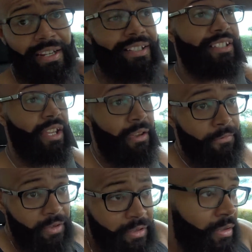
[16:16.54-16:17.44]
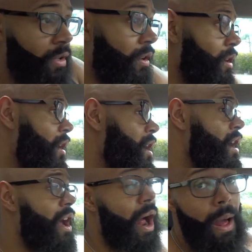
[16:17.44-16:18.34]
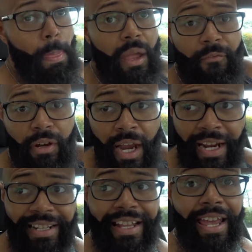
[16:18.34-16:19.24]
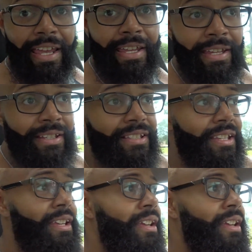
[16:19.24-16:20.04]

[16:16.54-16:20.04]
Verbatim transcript: a 7, I never got an 8,